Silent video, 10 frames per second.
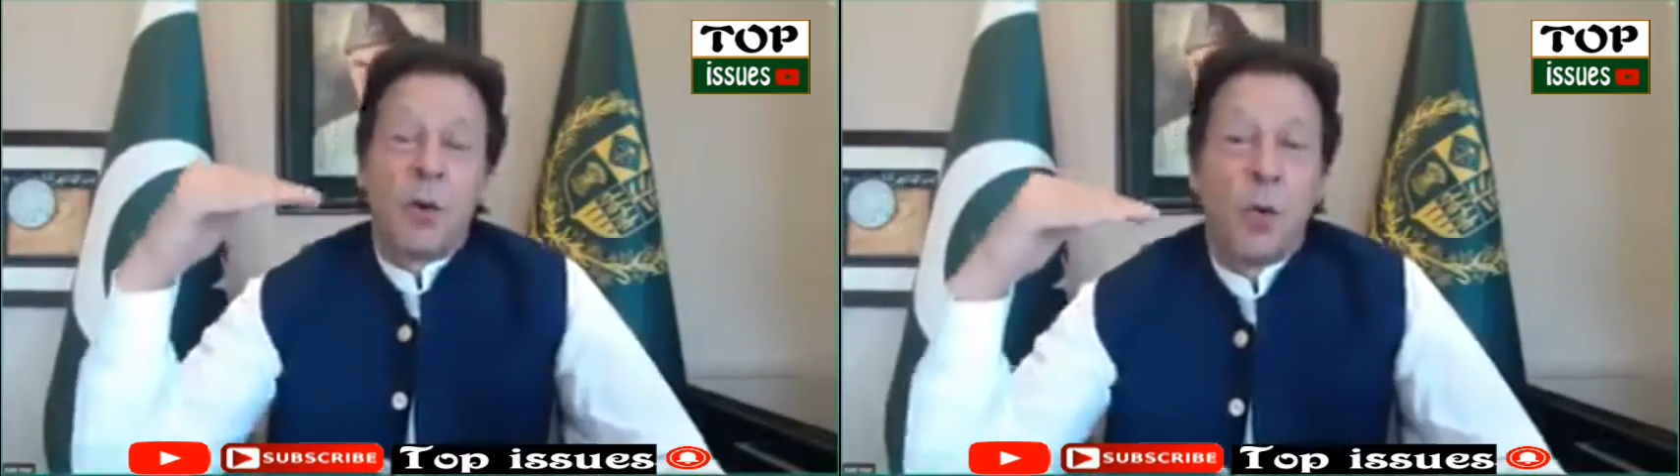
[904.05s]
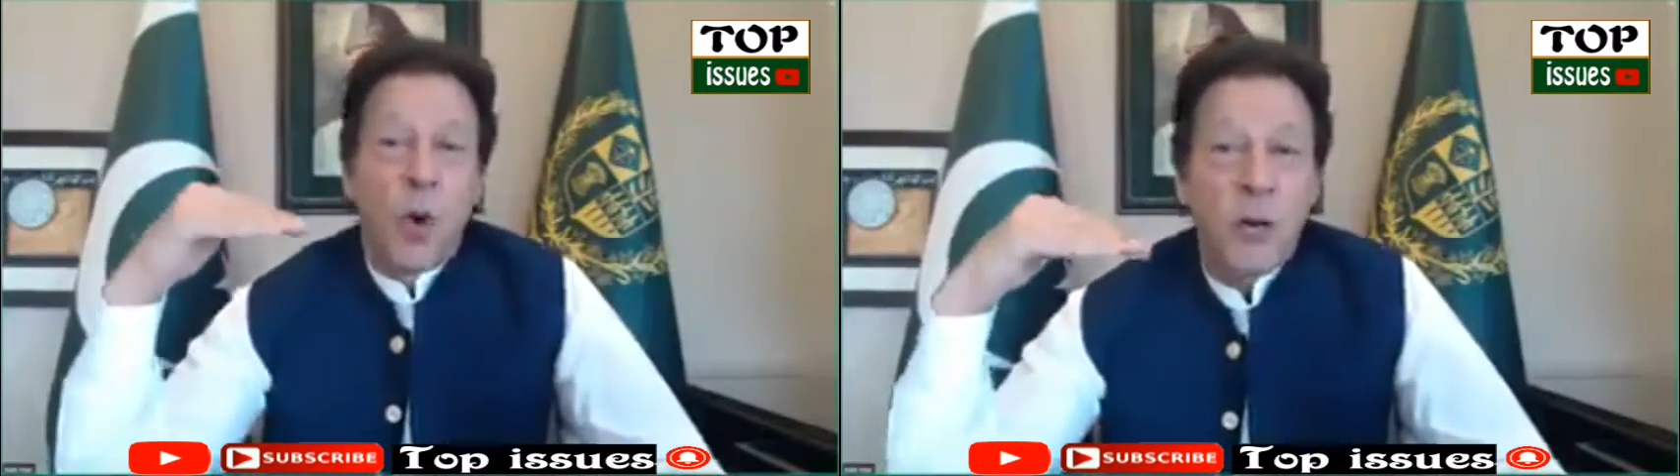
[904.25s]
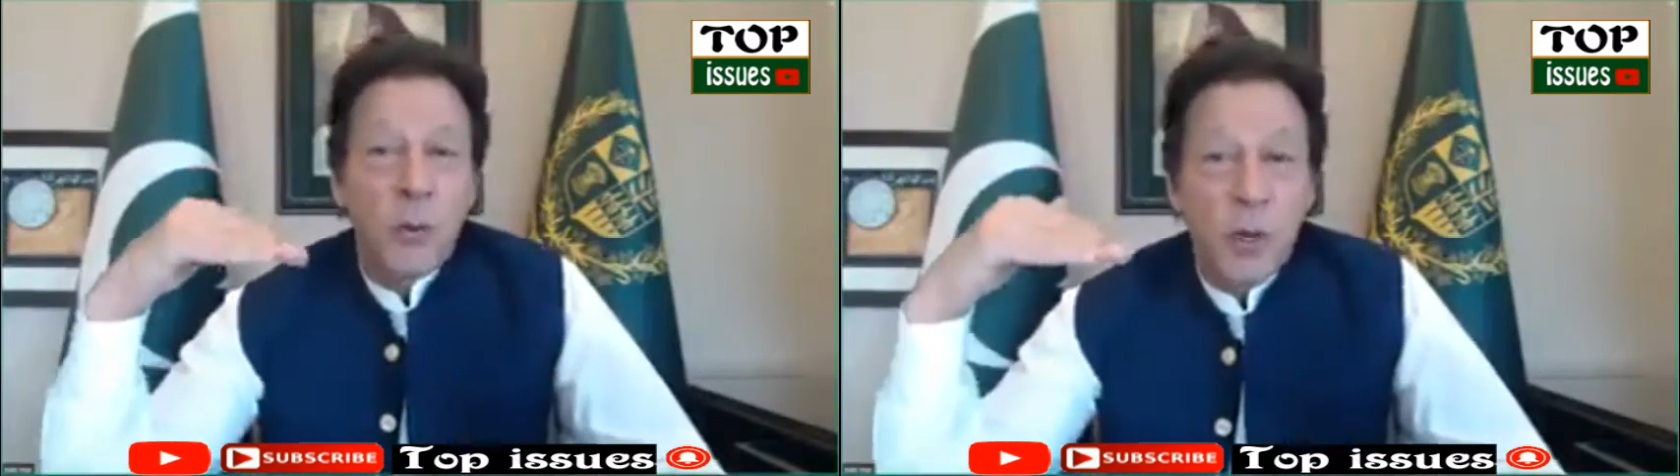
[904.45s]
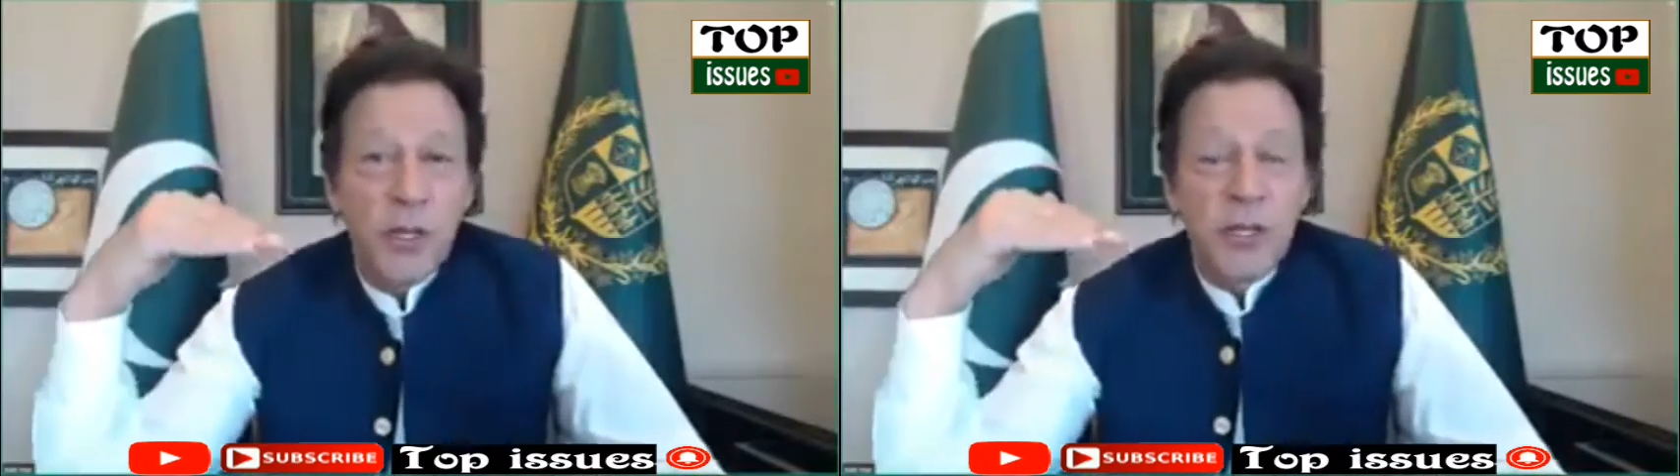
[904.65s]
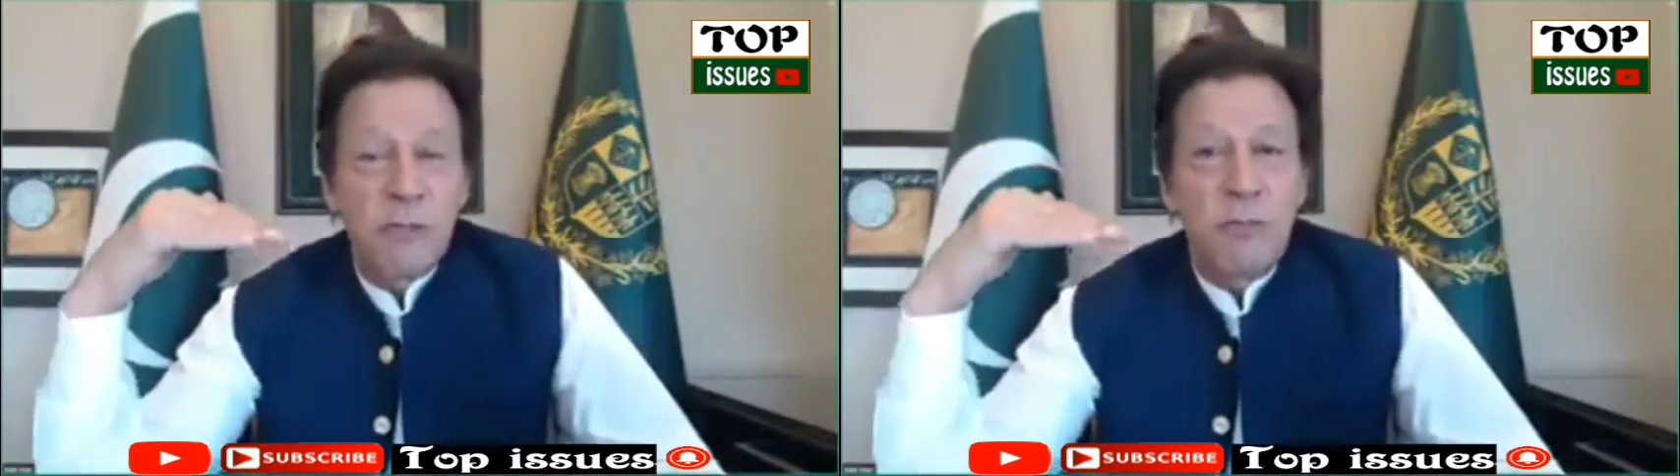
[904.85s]
What
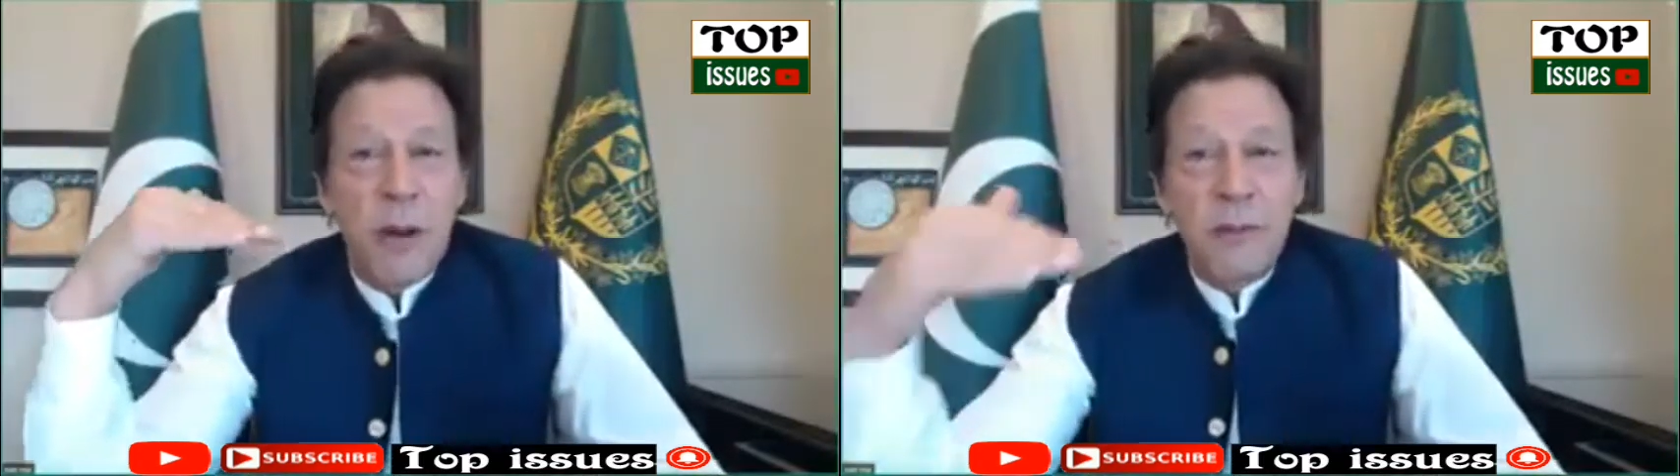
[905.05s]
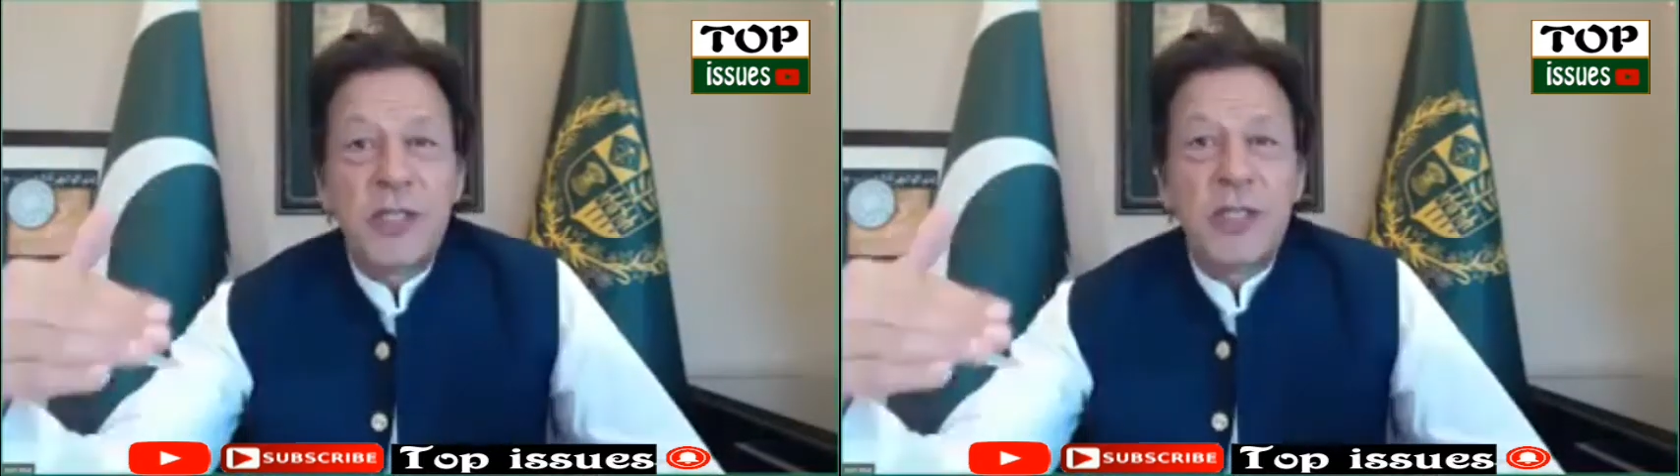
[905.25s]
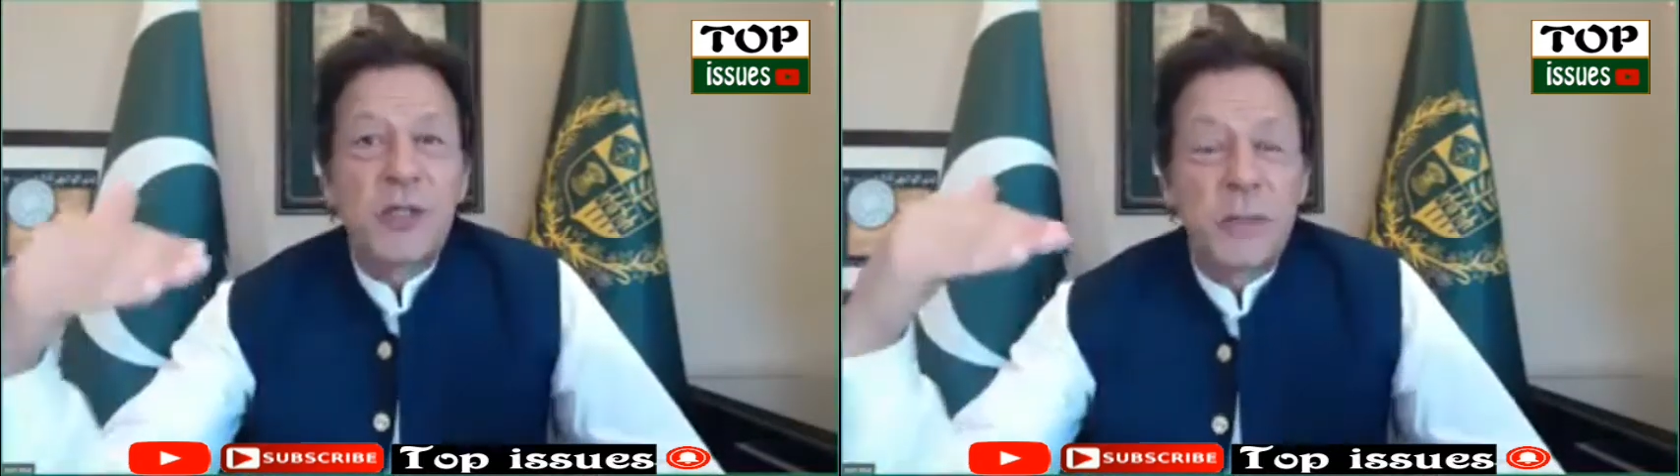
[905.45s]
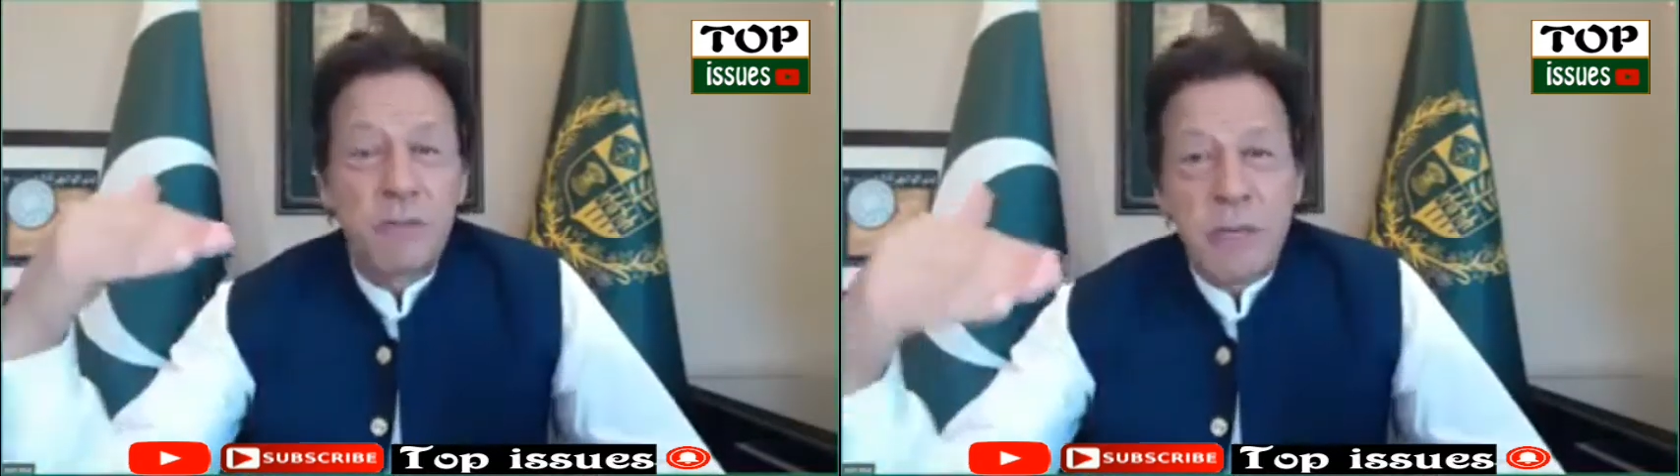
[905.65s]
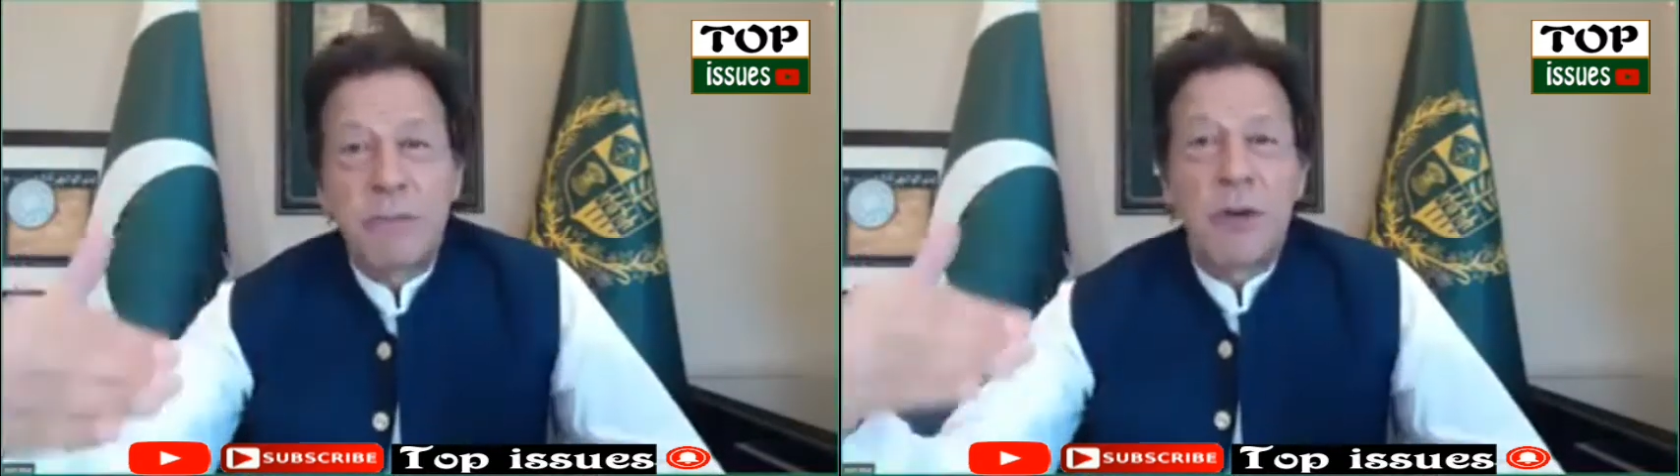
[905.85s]
was promised to the
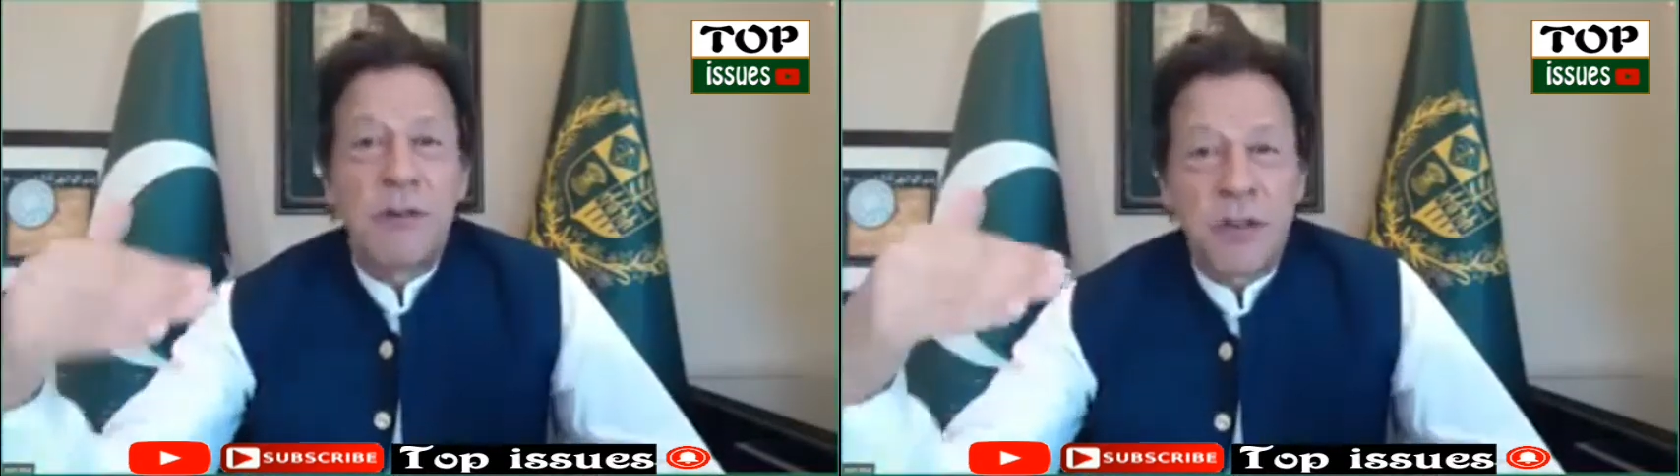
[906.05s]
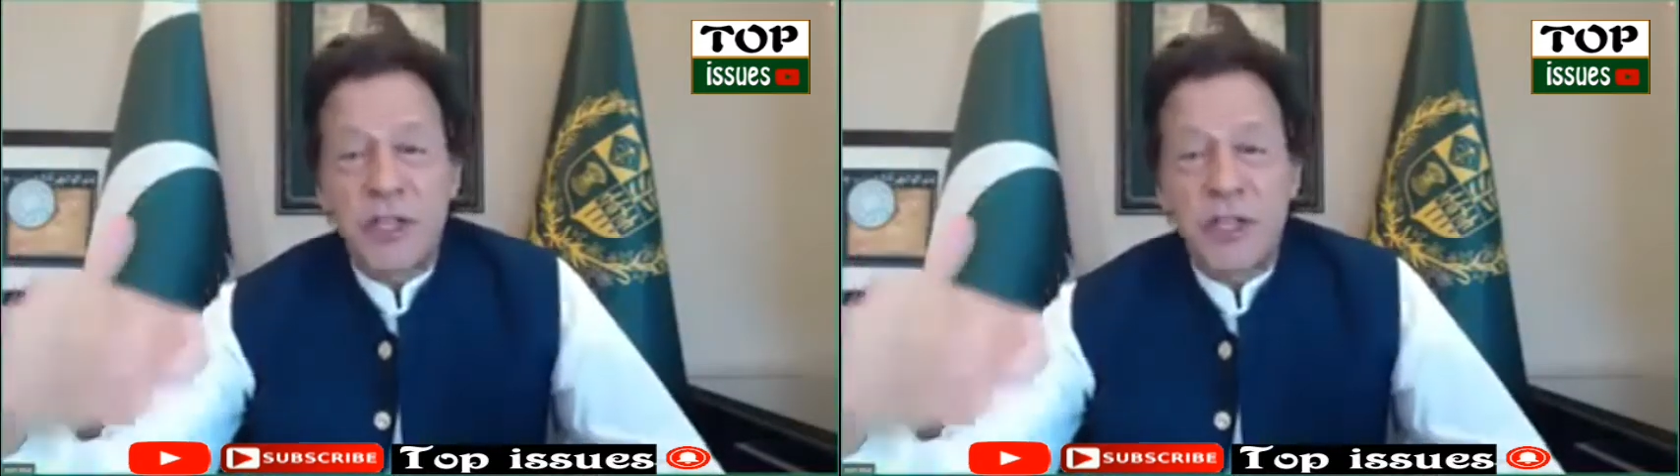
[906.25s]
people of